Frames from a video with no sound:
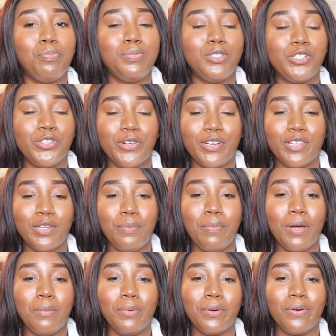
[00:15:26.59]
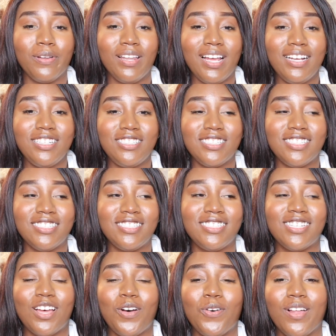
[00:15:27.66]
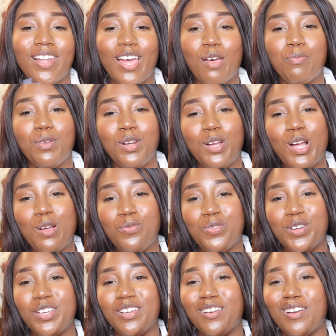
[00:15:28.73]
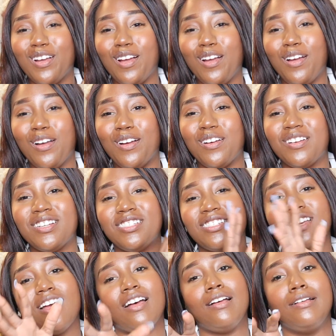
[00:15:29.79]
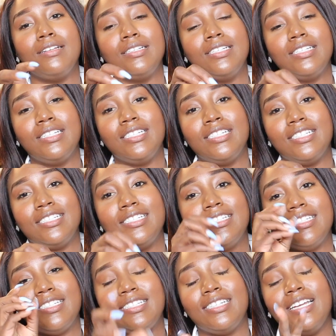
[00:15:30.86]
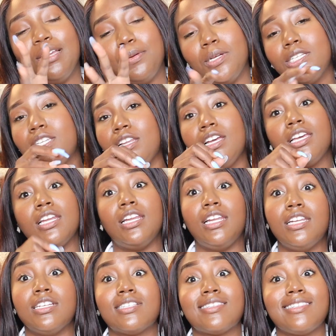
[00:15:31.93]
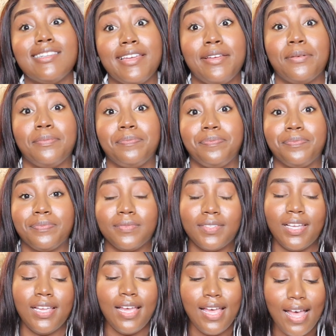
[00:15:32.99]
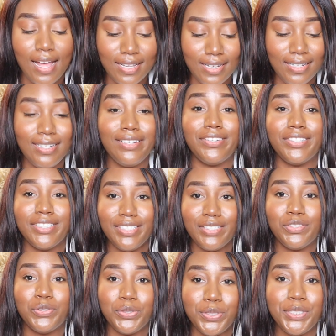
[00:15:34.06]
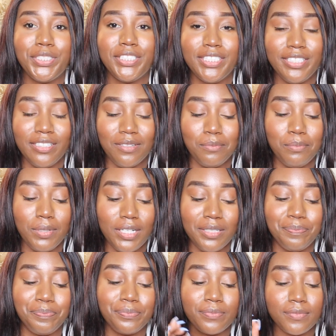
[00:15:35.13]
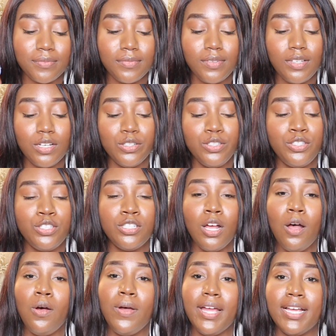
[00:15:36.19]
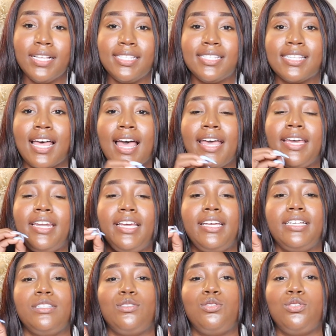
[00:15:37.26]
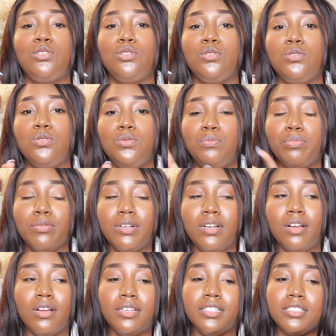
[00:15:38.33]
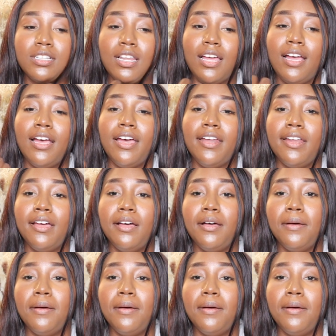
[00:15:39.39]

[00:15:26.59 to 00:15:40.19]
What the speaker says: strictly public relations. So clap it up for your girl, y'all. It was looking a little slim, little slim, but so excited to bring on this client